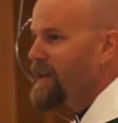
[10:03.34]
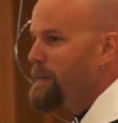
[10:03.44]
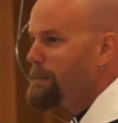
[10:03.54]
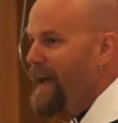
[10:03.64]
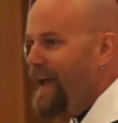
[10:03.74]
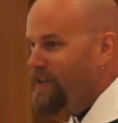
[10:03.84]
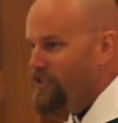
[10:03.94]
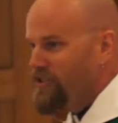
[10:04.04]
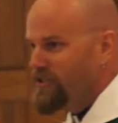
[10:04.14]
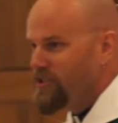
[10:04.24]

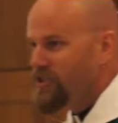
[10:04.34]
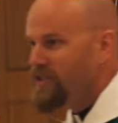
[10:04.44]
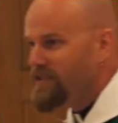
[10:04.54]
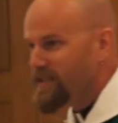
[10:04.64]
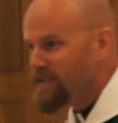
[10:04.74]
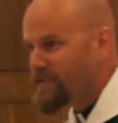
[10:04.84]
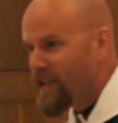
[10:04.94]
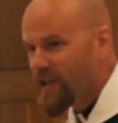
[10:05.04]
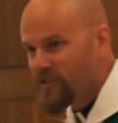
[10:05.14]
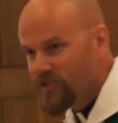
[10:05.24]
compassion Jesus
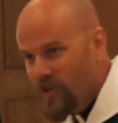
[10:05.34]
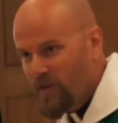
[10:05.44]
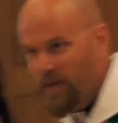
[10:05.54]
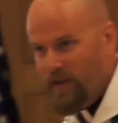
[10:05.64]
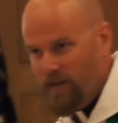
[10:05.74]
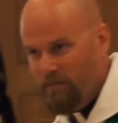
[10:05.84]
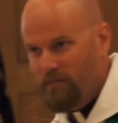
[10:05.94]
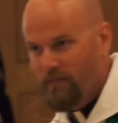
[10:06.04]
has shown him.